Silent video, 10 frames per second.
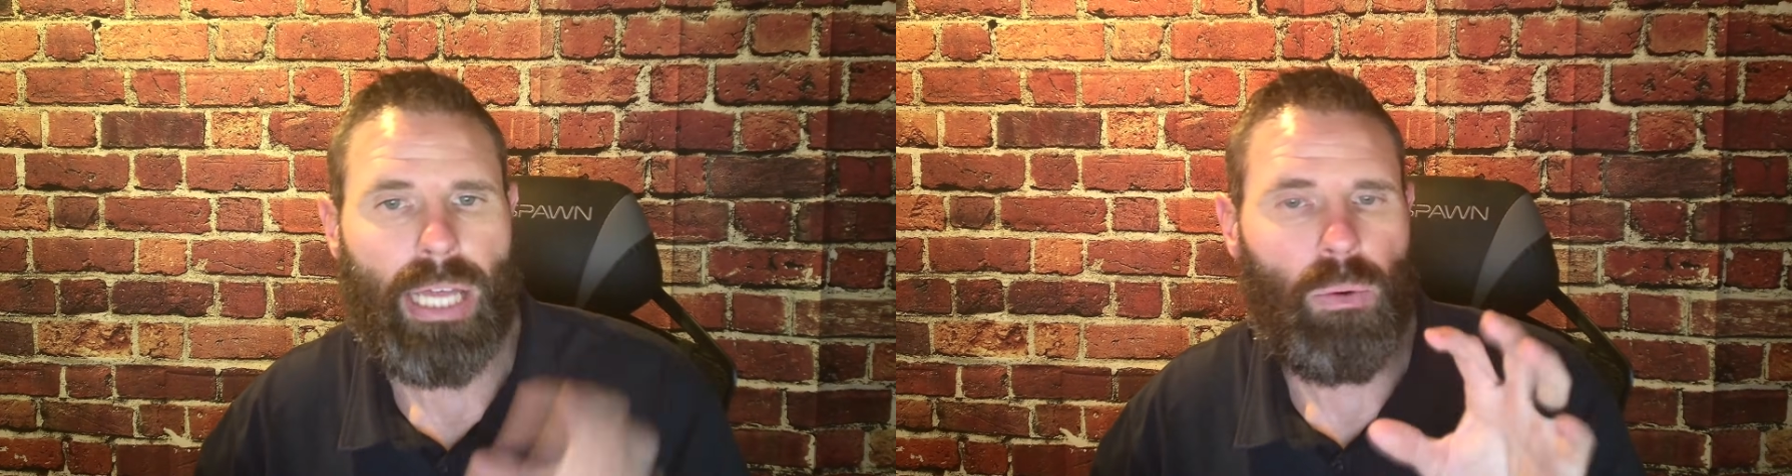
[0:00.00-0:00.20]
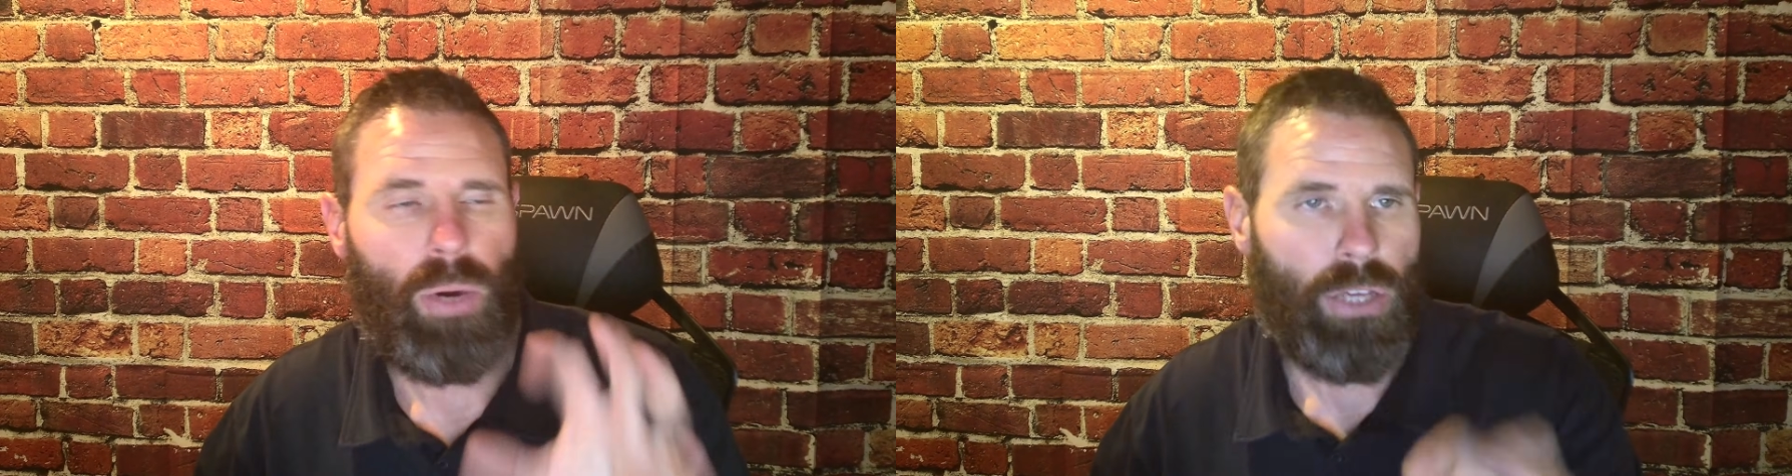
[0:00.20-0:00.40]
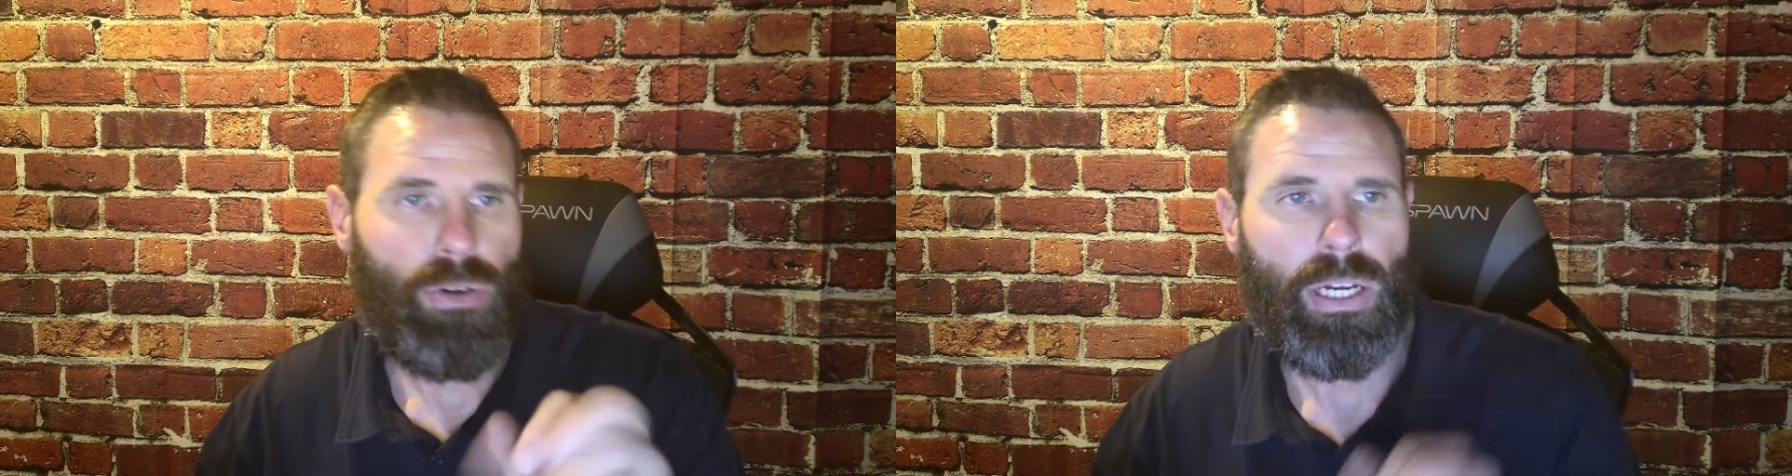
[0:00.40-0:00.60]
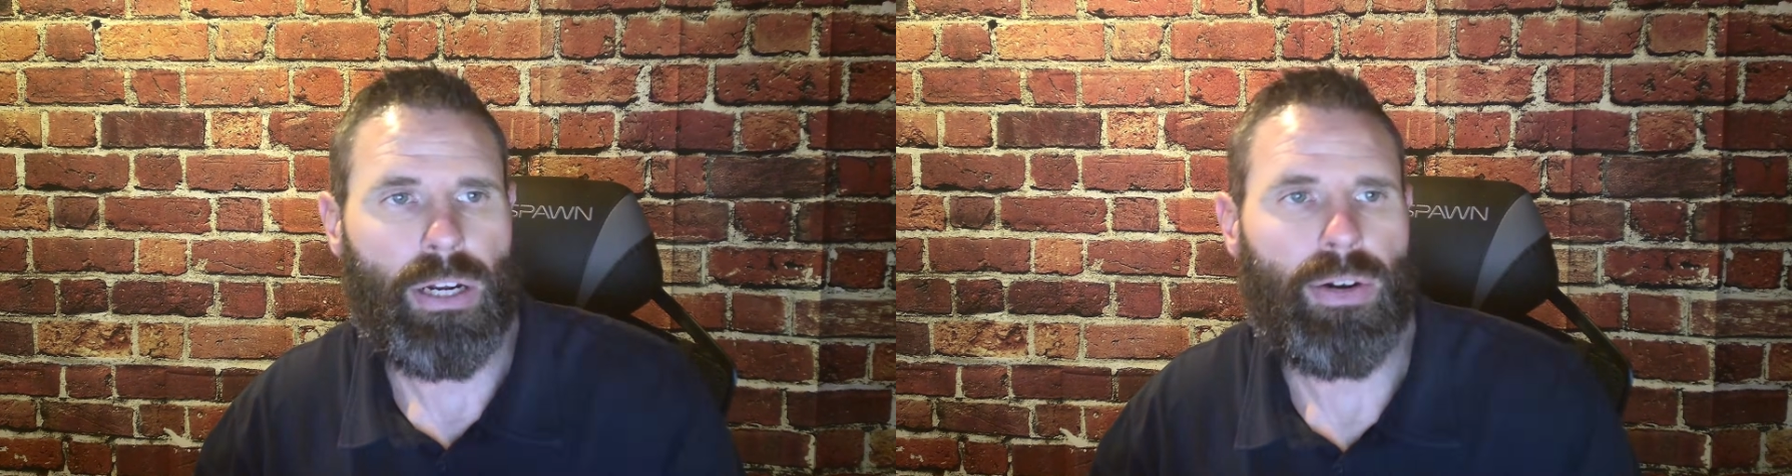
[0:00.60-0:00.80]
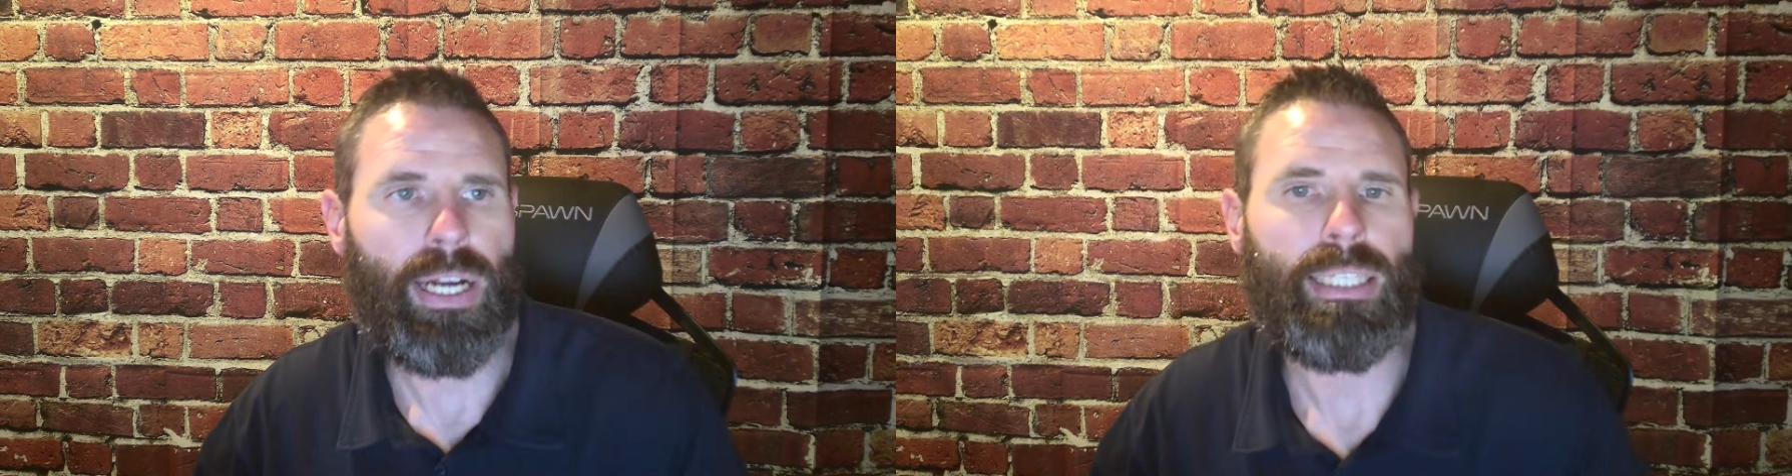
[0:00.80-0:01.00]
that way you can
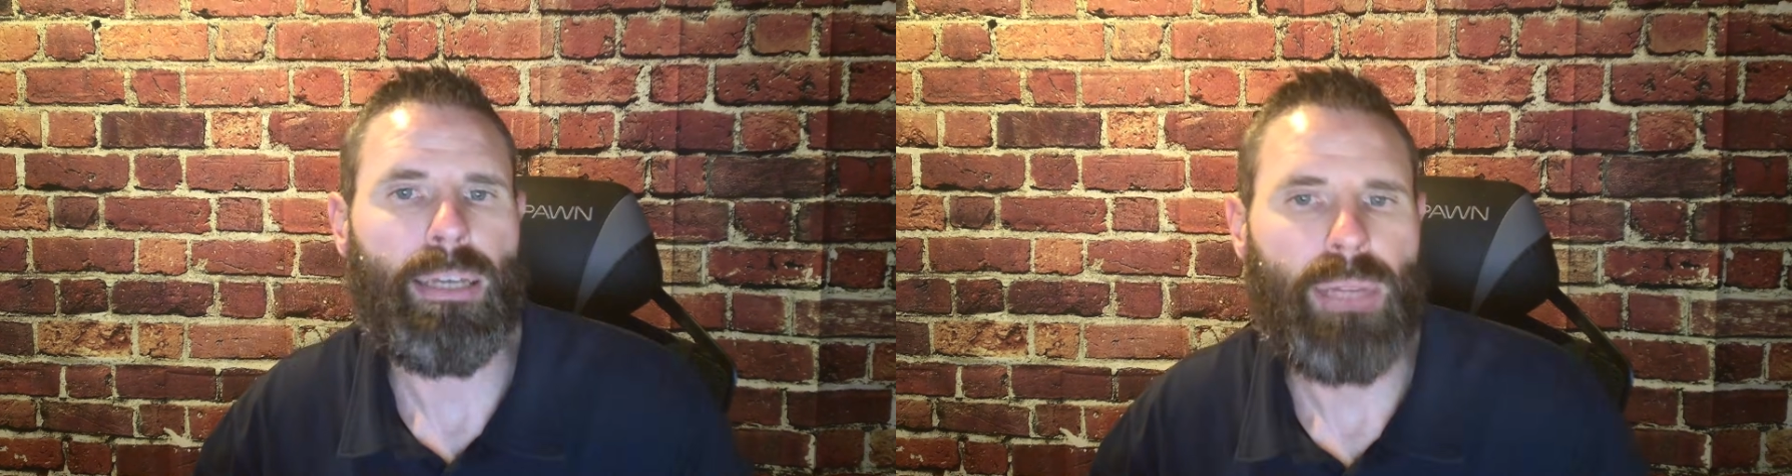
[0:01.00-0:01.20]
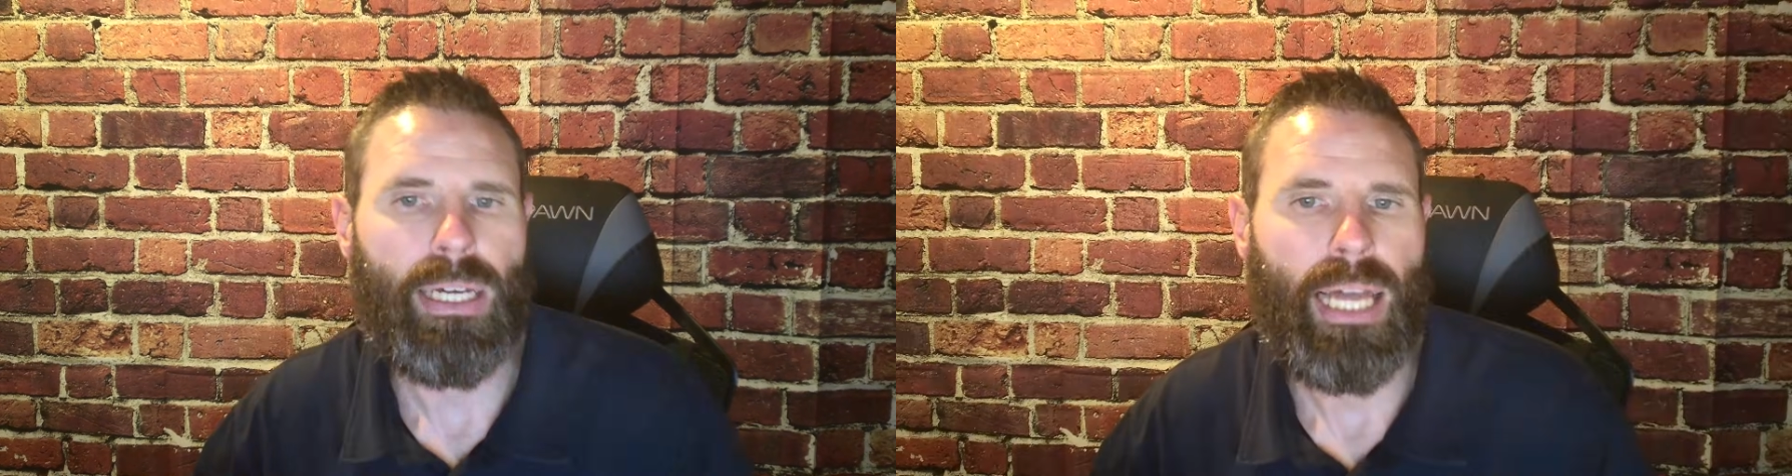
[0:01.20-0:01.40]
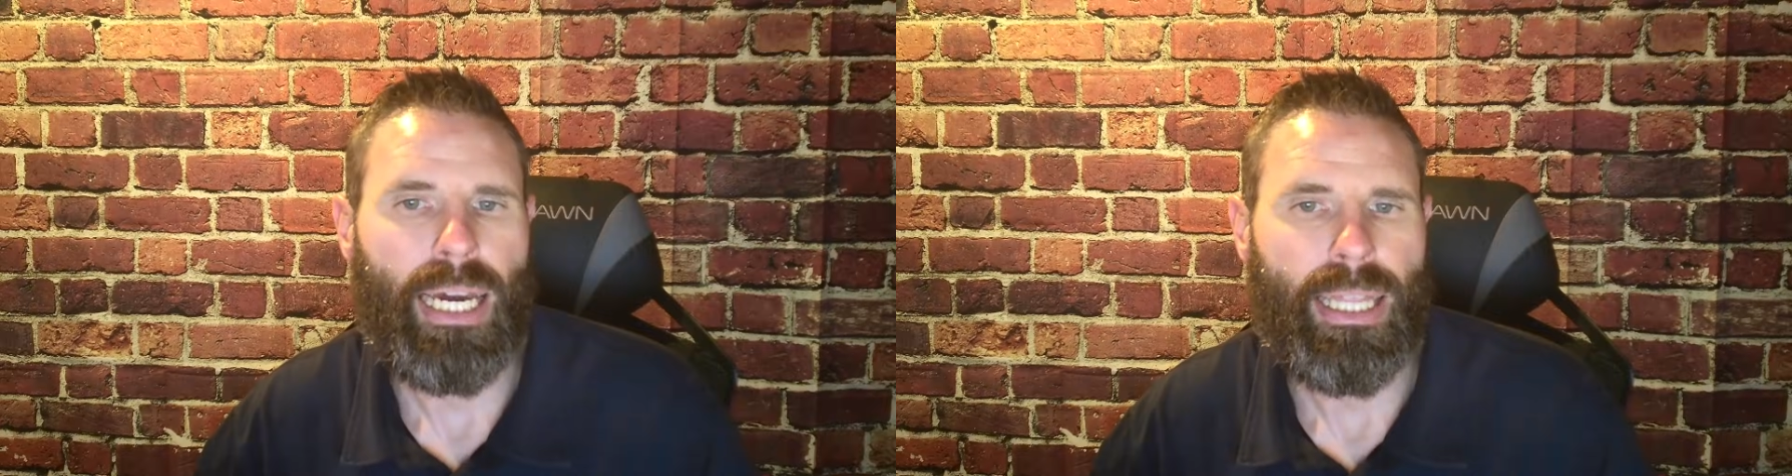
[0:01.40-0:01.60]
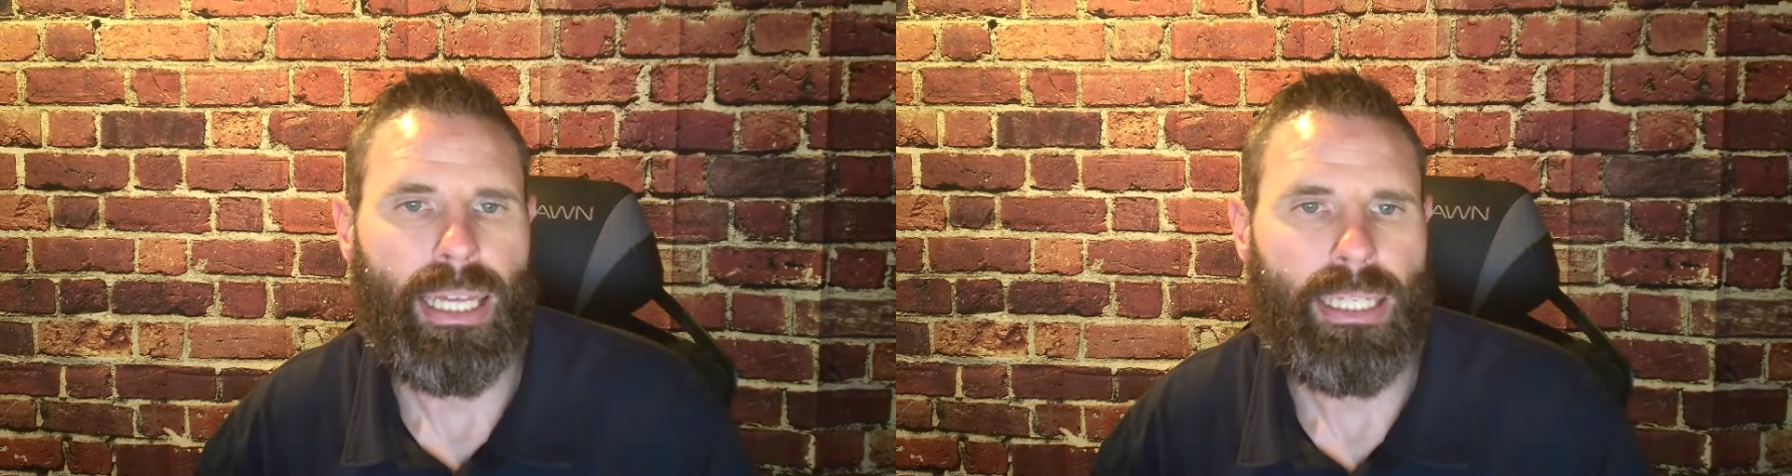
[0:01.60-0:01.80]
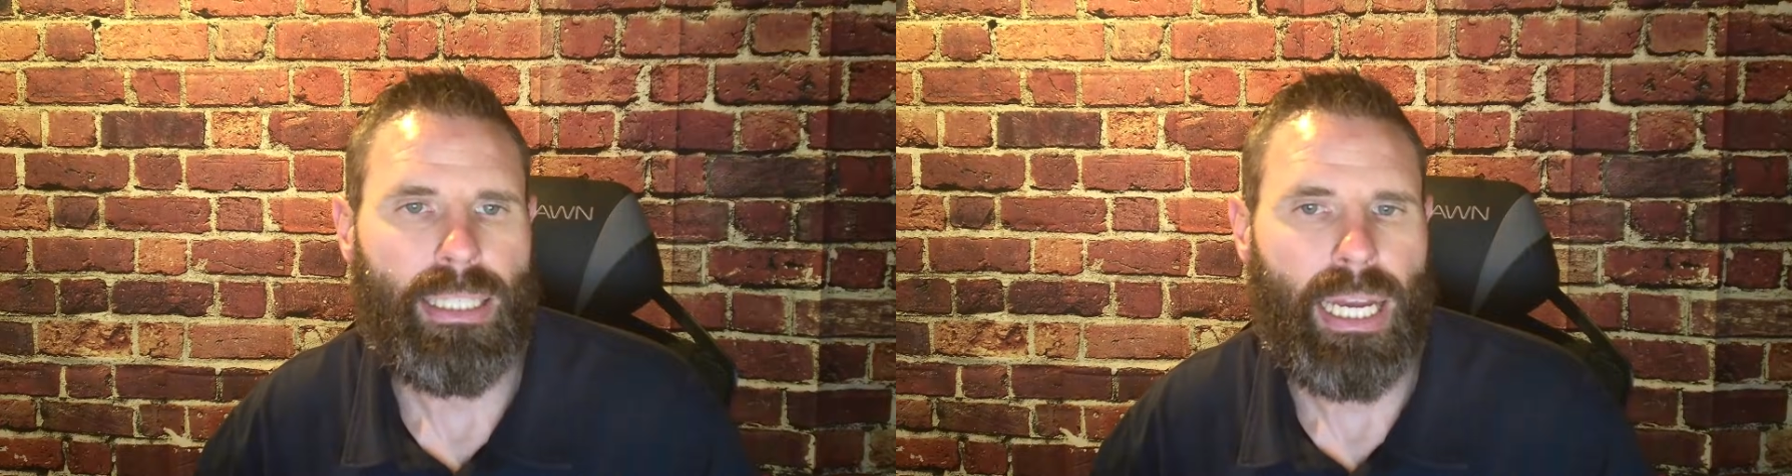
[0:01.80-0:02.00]
create something like
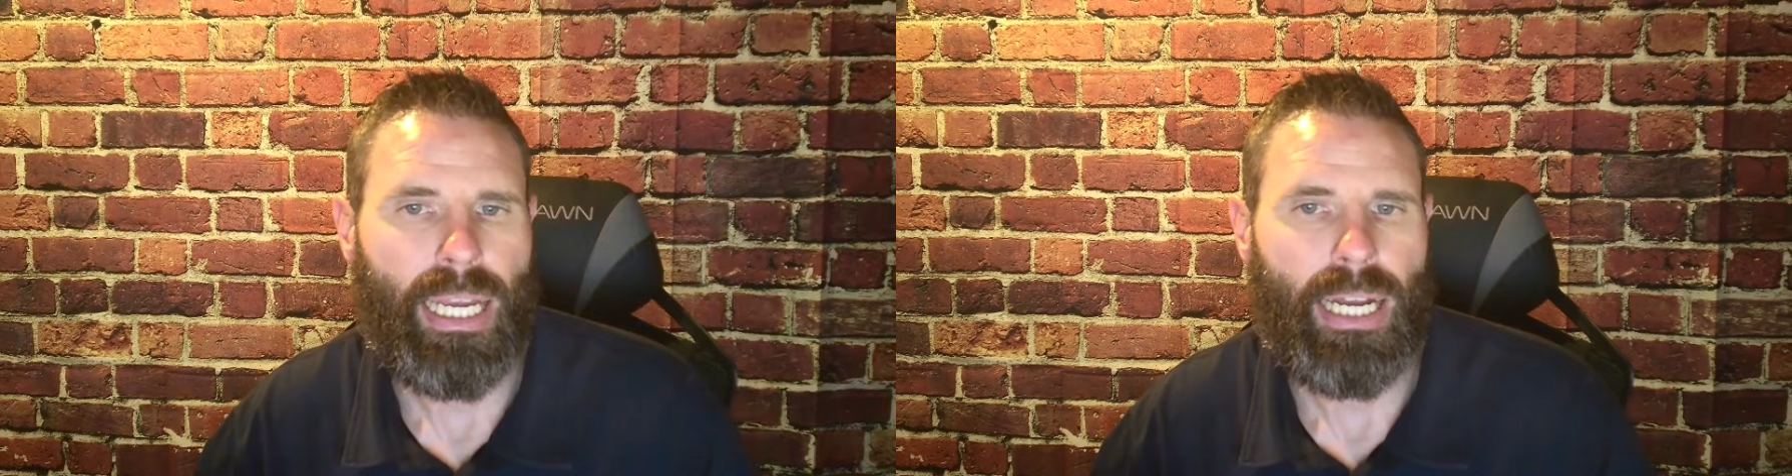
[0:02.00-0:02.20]
this and